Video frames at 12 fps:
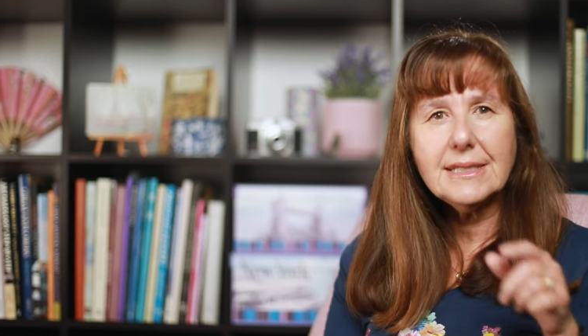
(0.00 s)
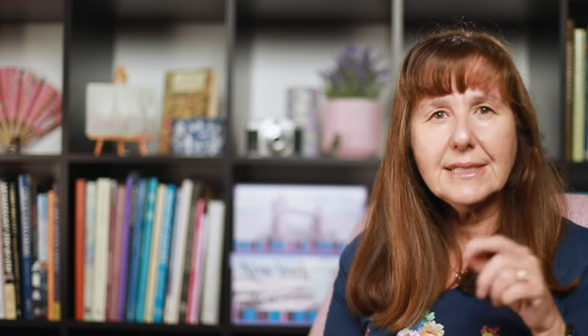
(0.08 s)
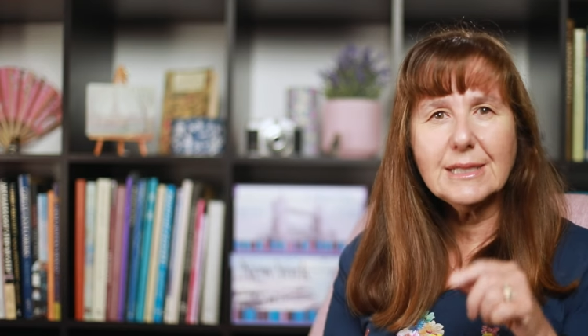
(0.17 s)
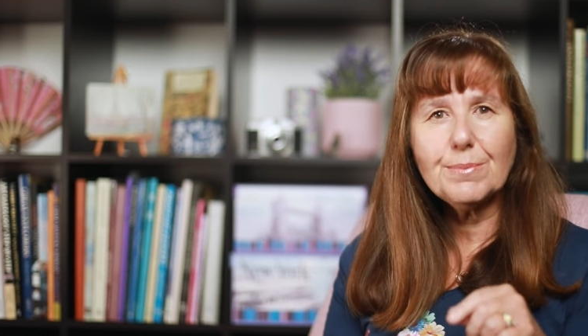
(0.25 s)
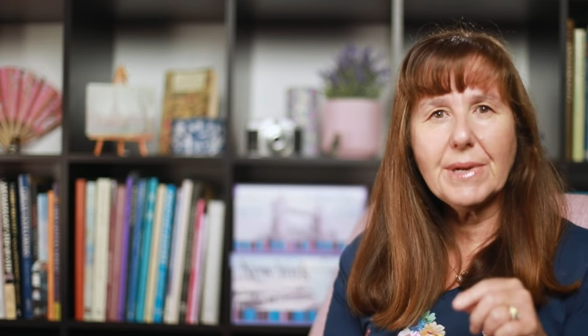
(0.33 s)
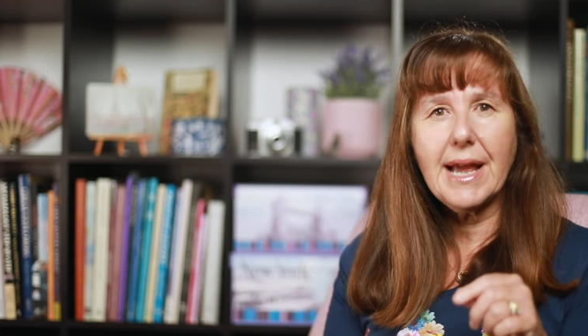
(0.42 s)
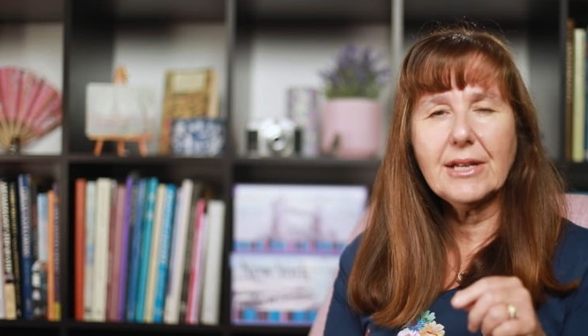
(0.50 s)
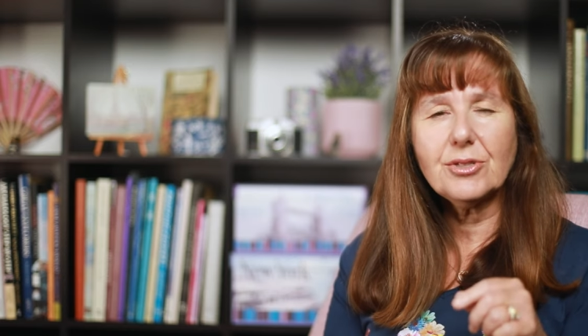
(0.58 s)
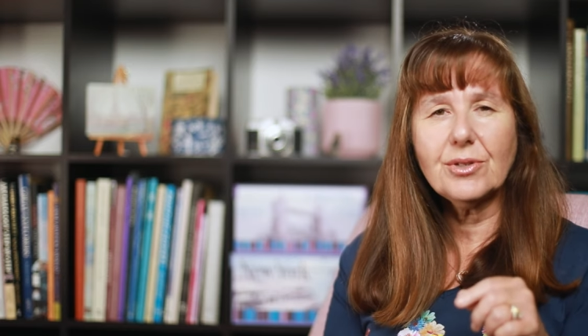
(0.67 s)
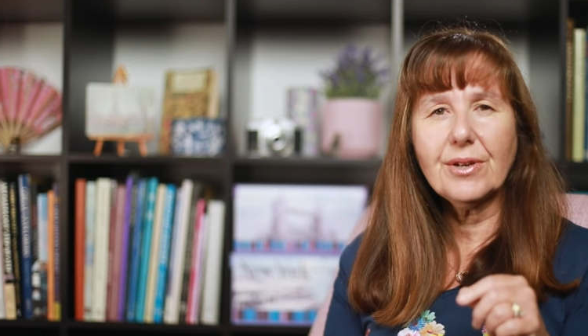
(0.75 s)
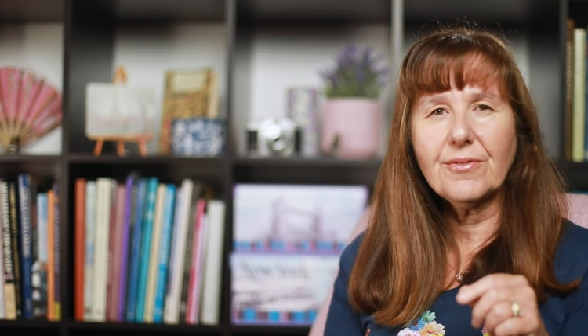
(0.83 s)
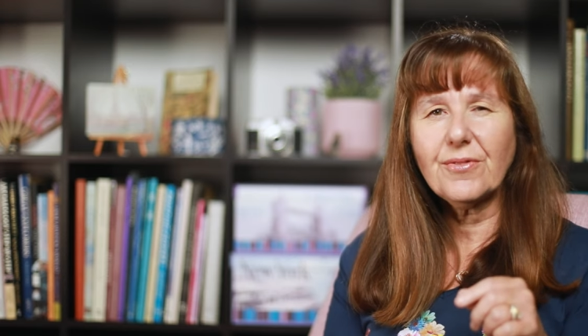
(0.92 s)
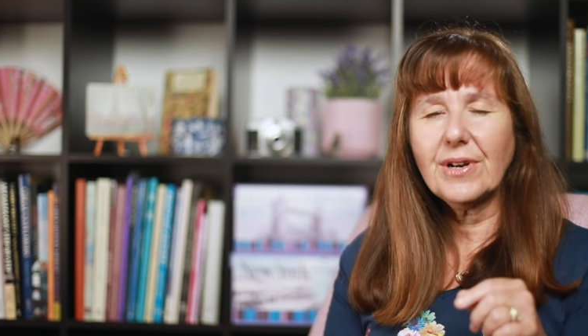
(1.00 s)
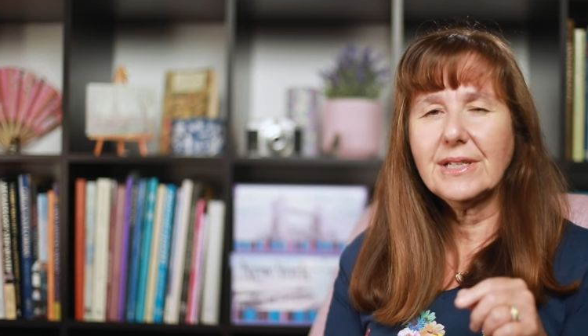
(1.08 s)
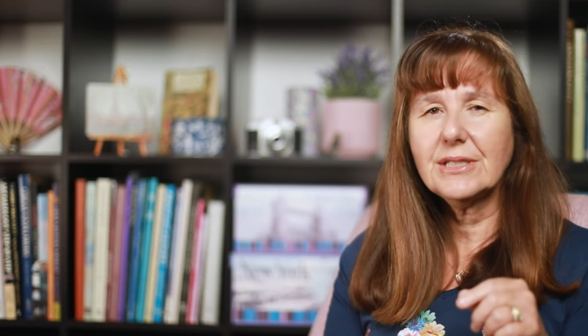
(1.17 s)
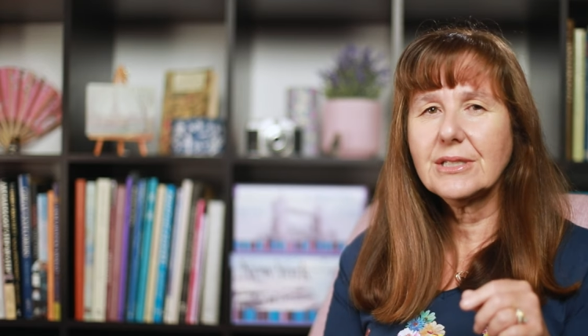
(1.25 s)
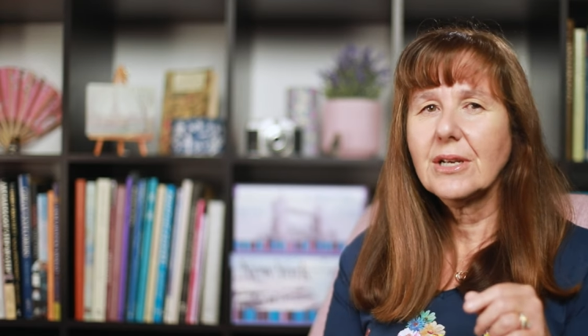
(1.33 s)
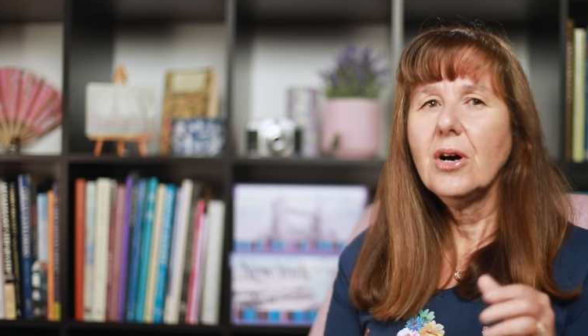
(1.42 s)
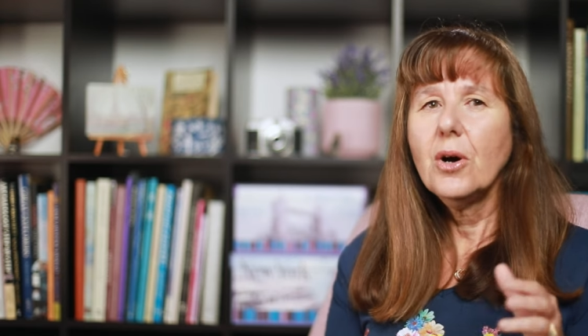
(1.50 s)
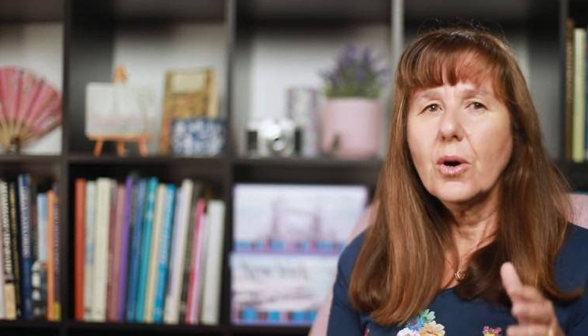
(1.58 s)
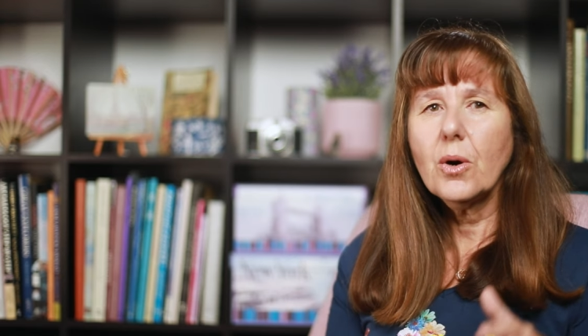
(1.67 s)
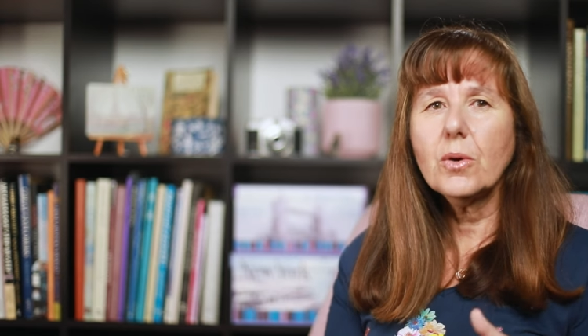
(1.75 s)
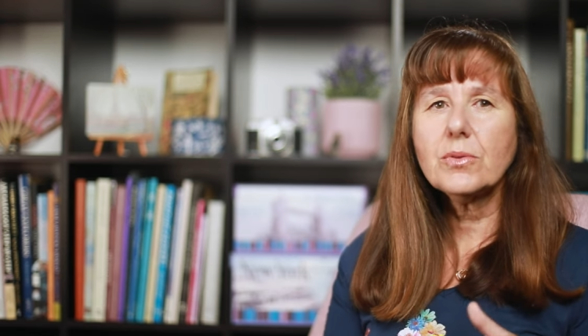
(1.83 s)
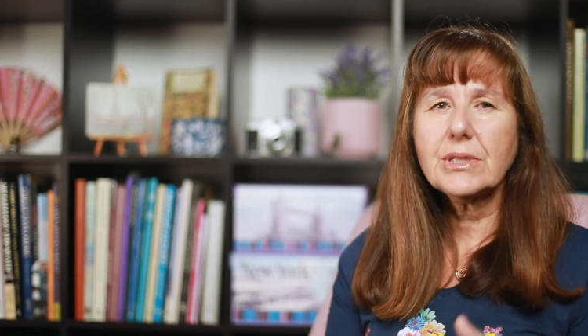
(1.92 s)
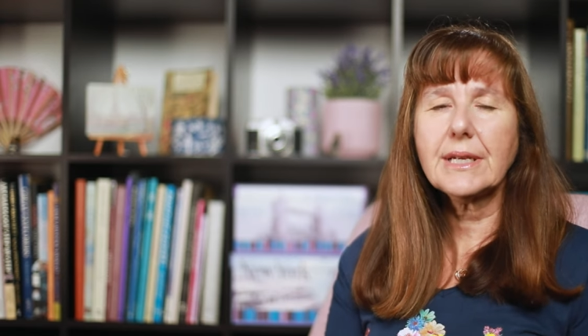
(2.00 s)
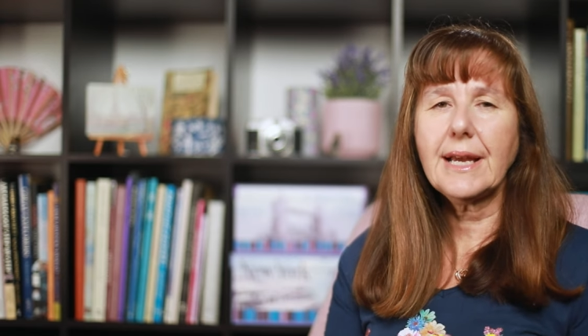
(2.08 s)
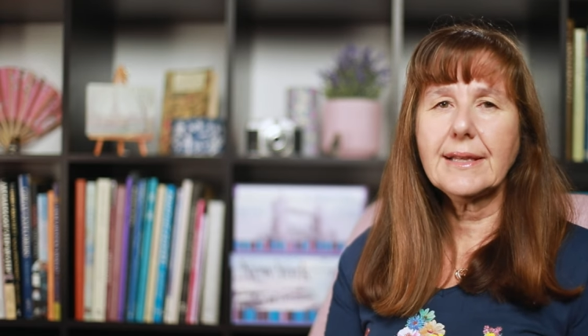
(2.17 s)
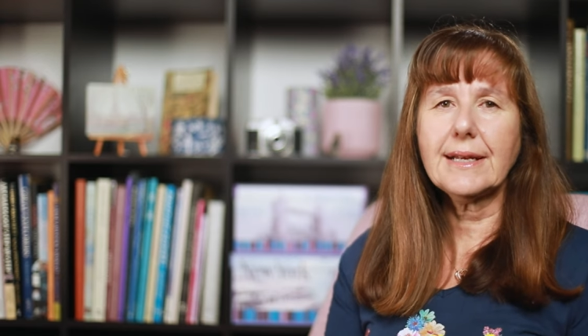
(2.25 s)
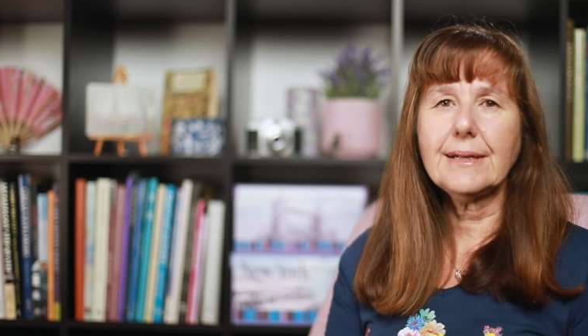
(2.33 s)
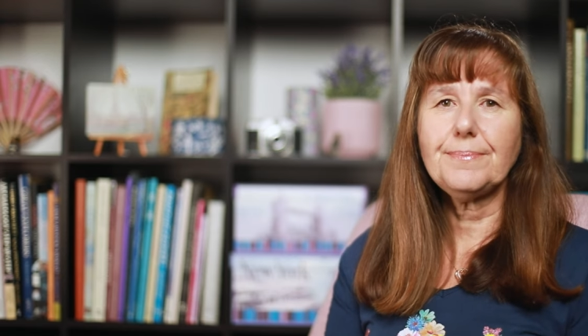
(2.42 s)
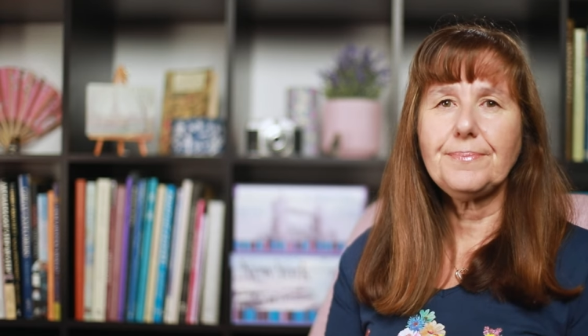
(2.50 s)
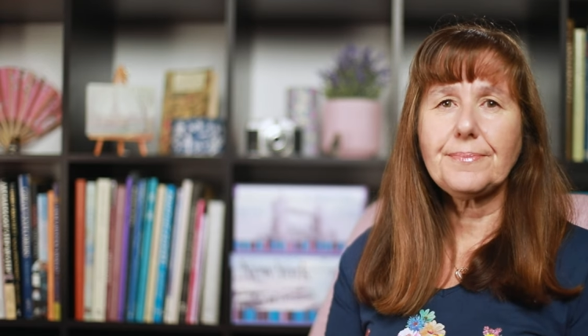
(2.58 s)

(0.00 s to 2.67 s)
this menagerie of friends all together.